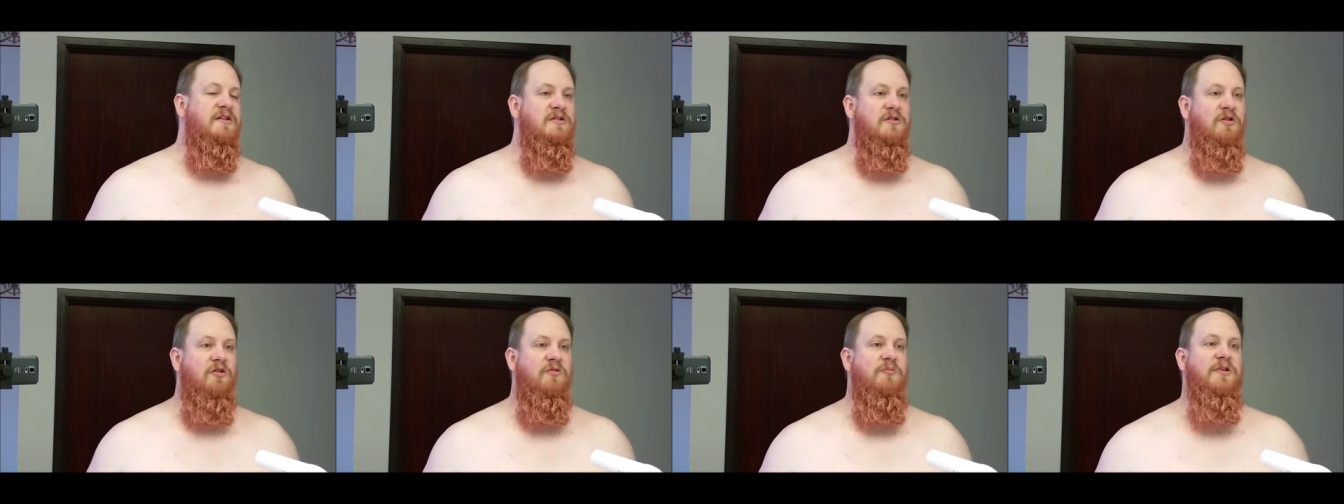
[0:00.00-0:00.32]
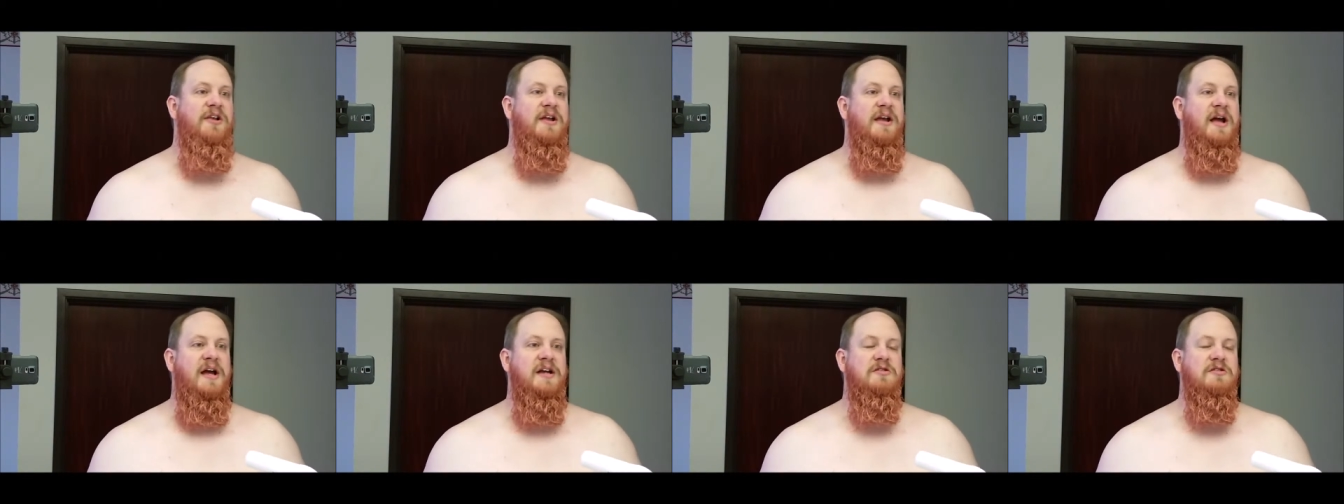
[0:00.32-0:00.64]

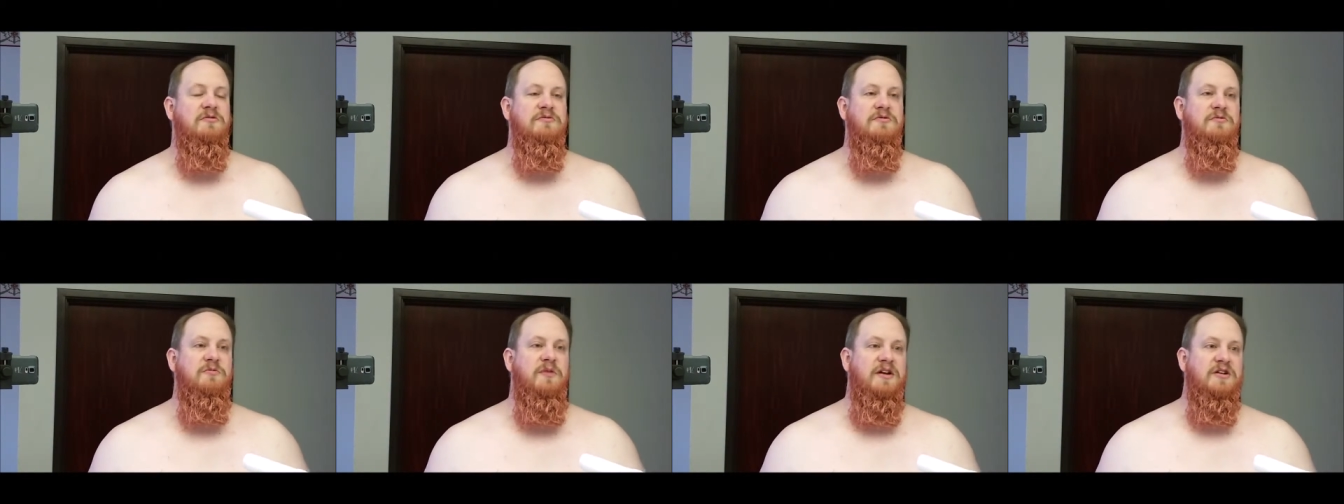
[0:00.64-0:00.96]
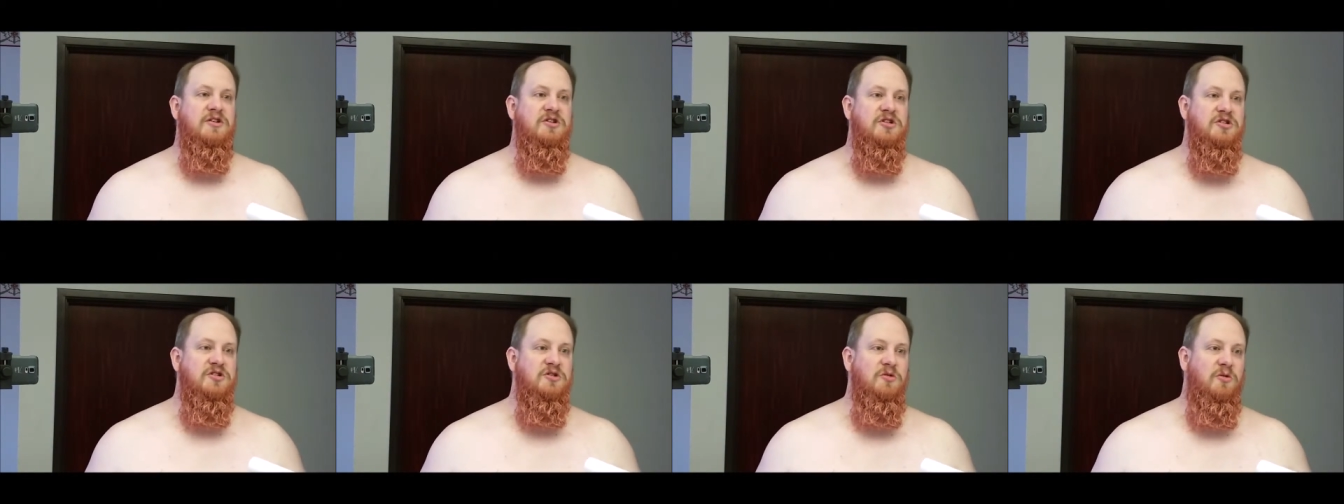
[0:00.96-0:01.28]
Normally I don't
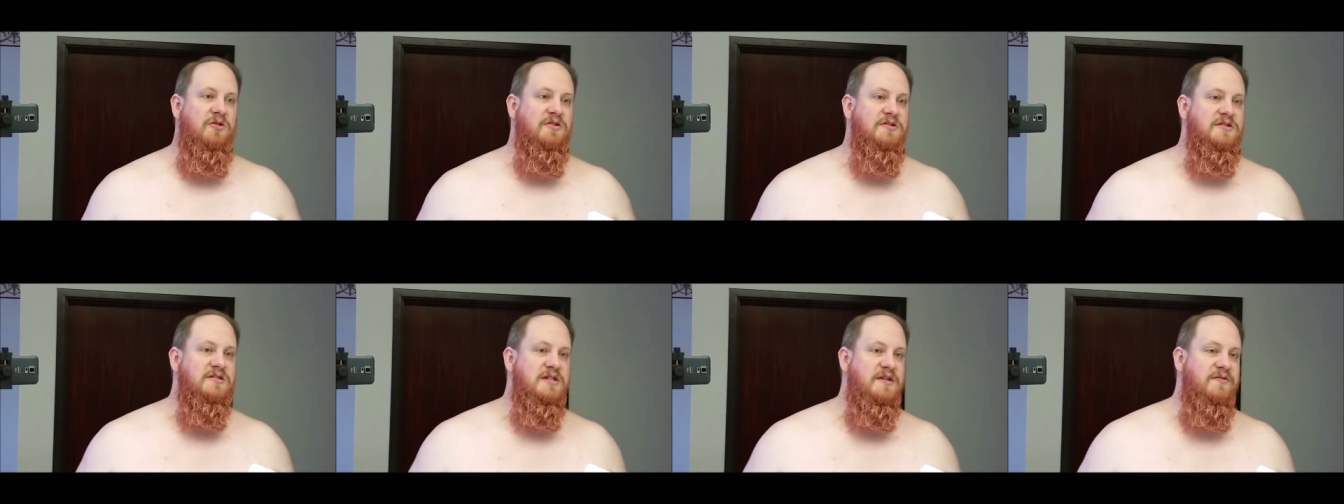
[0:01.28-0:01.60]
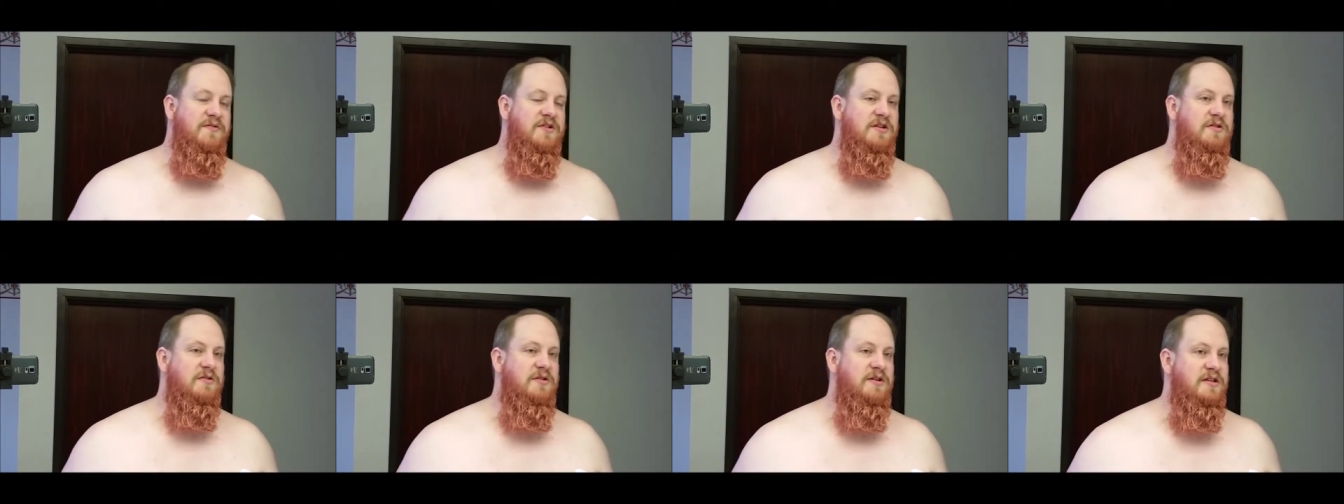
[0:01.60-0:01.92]
wear shorts
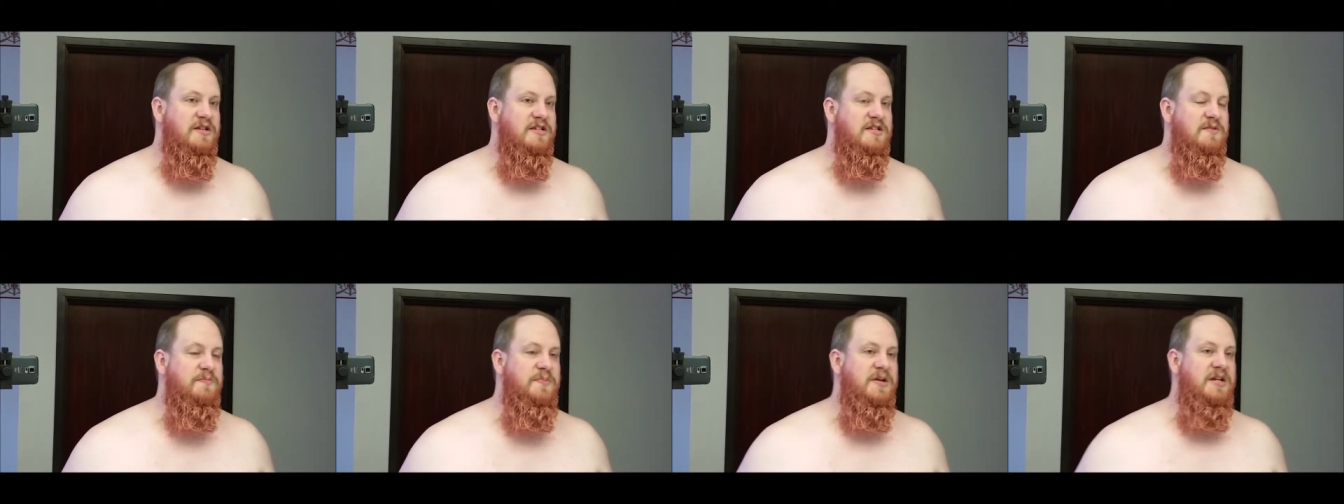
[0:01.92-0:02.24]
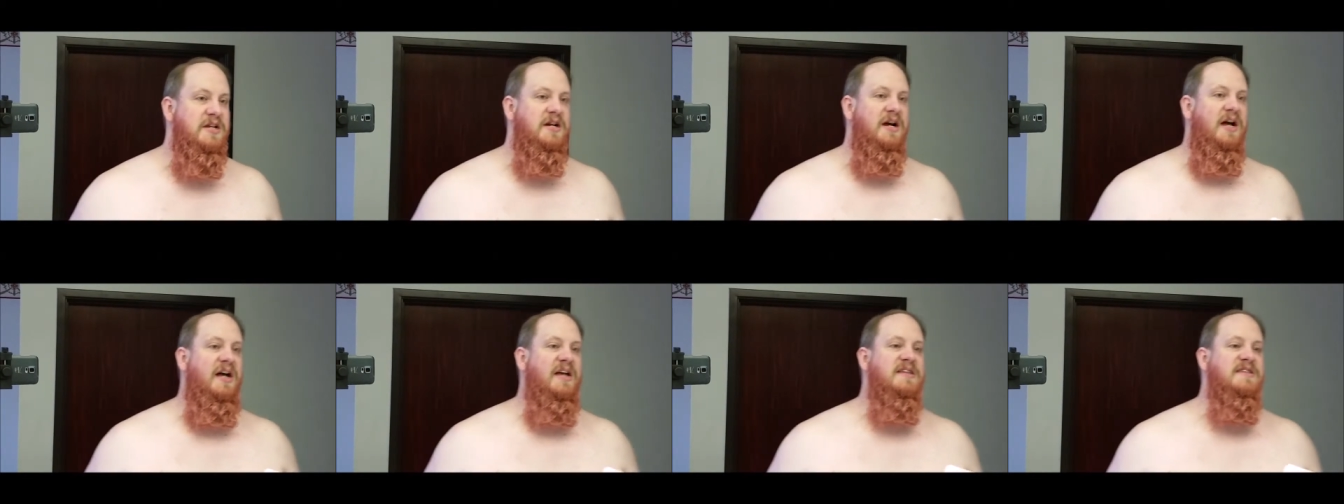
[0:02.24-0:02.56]
even doing this,
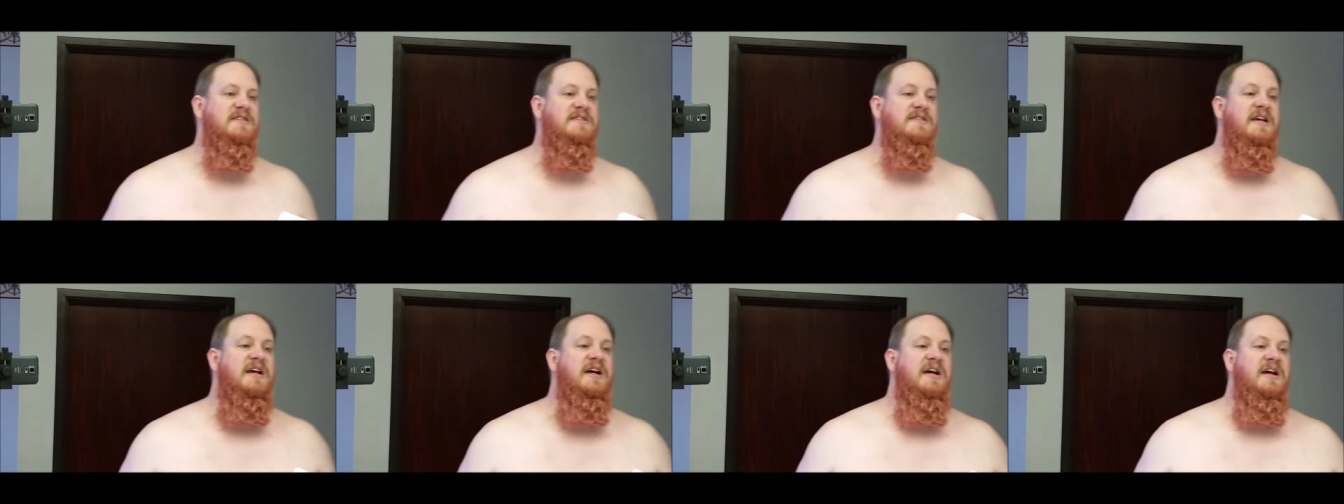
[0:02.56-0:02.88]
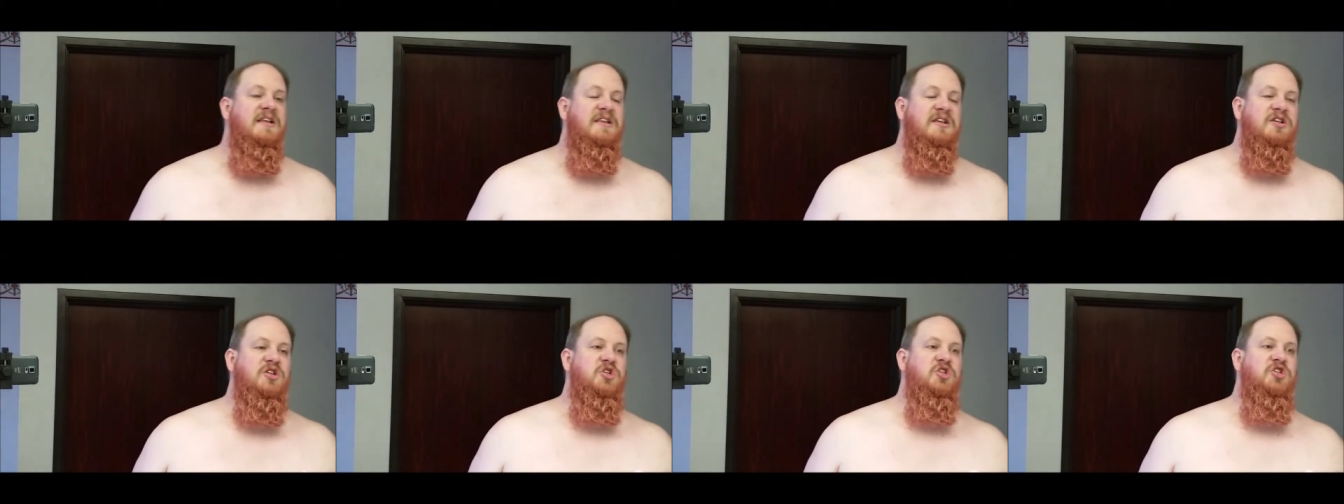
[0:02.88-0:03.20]
because
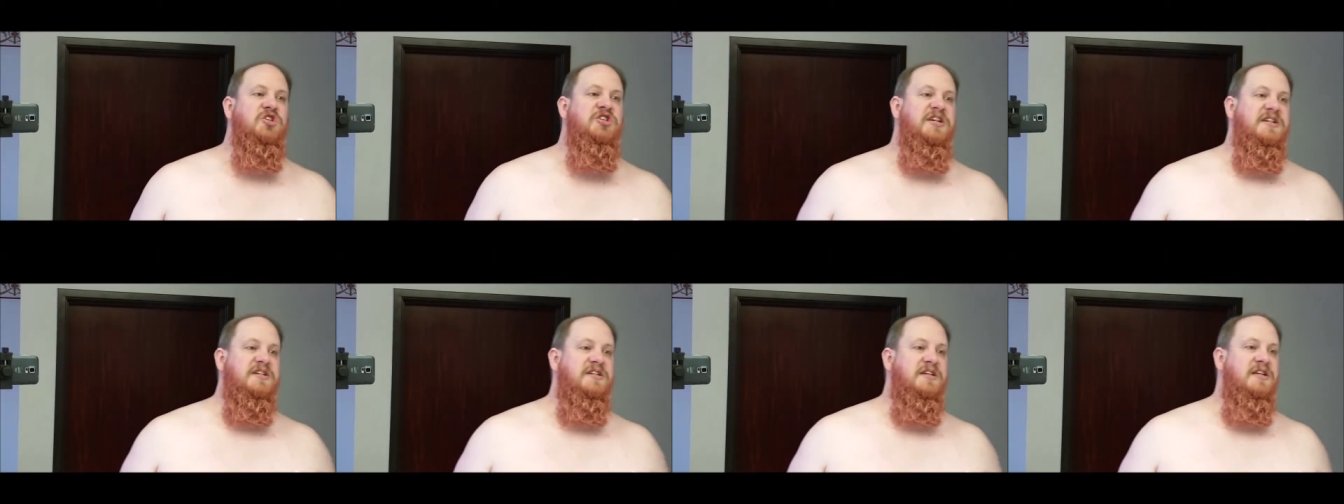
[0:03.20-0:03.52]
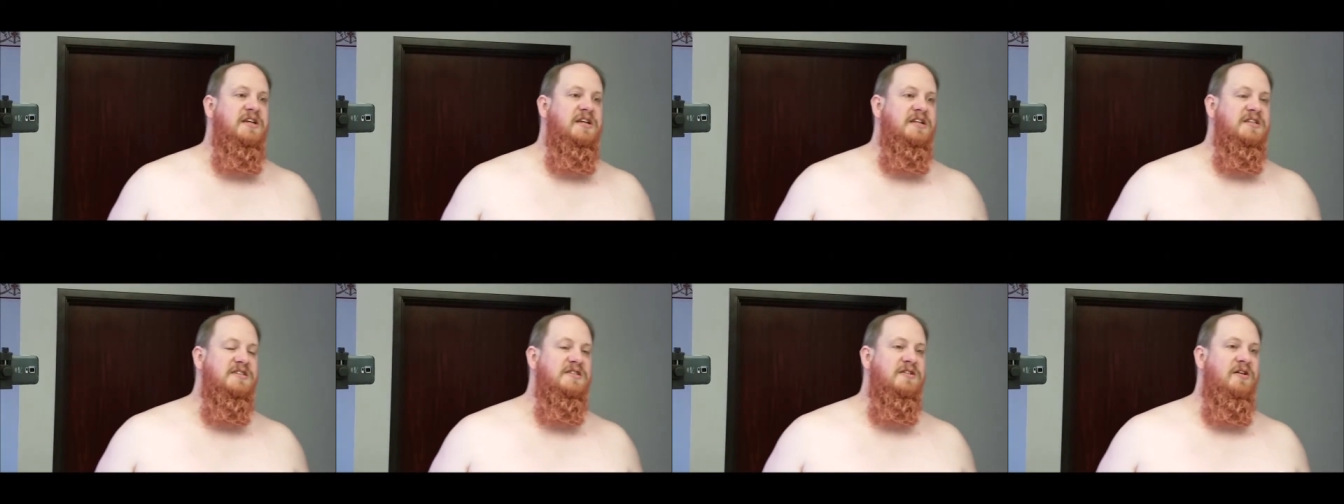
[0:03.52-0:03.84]
the
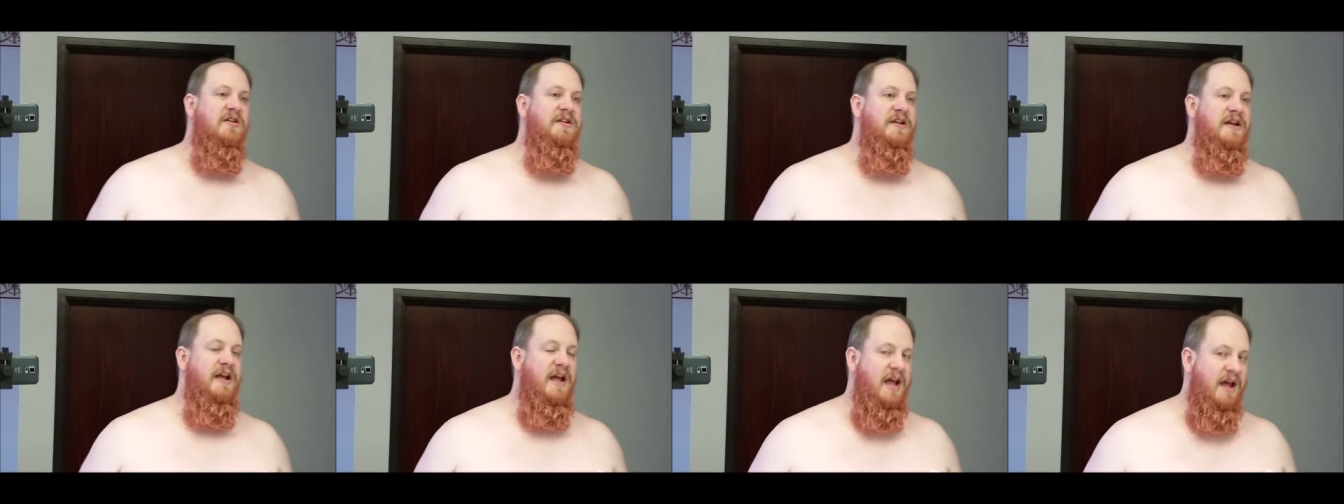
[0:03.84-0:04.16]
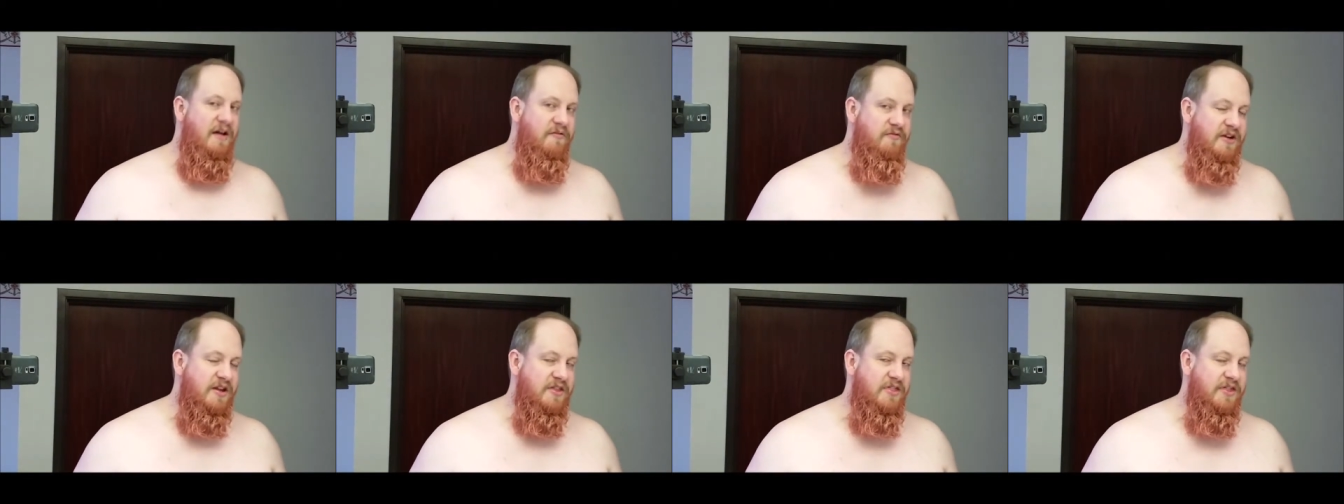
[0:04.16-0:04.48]
shit gets on
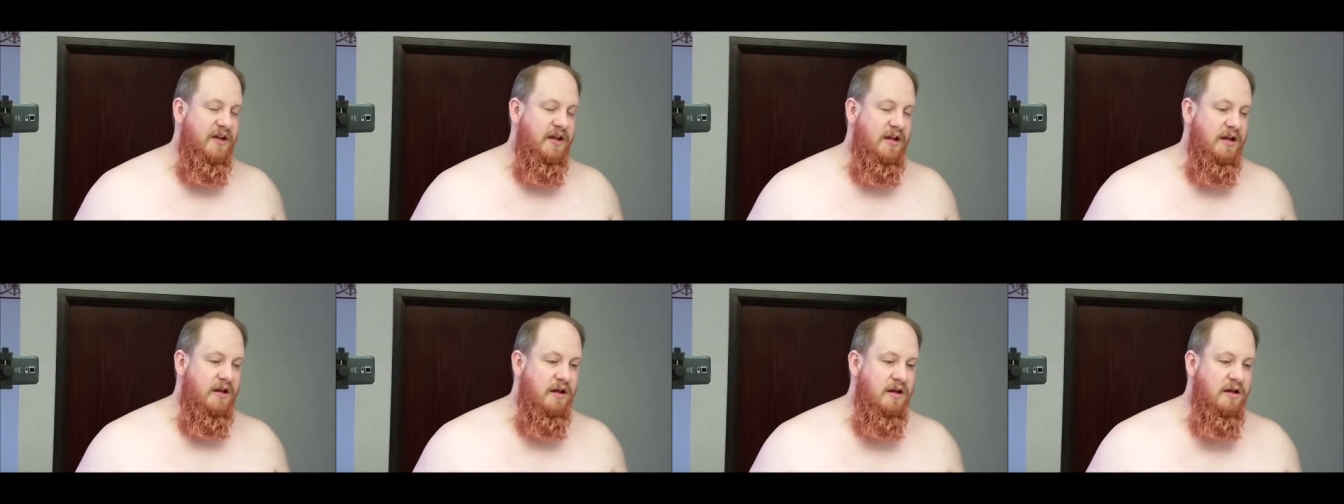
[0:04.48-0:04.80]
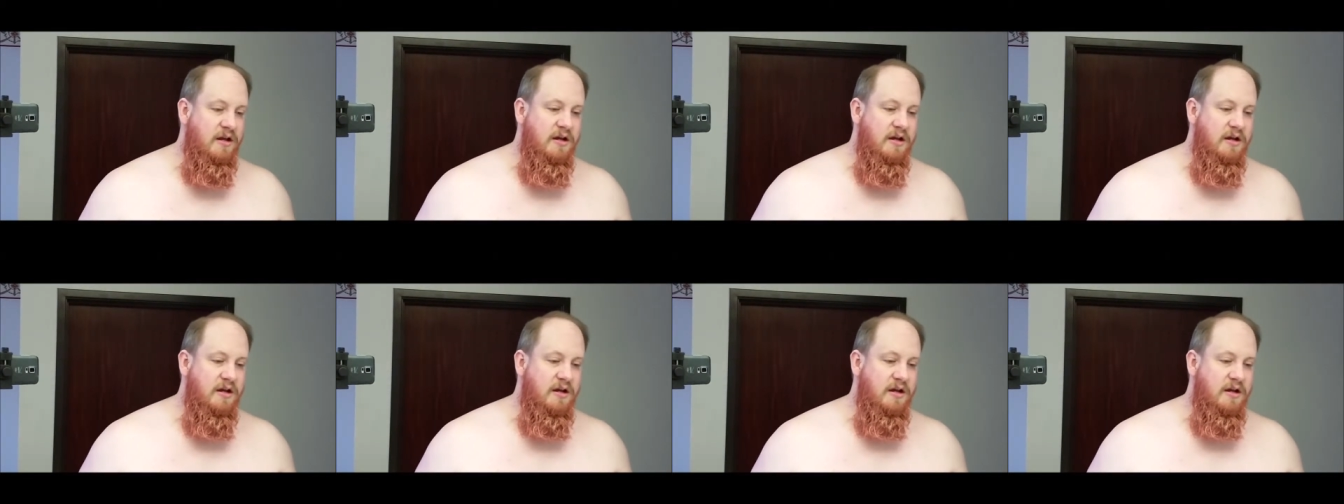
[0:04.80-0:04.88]
everything.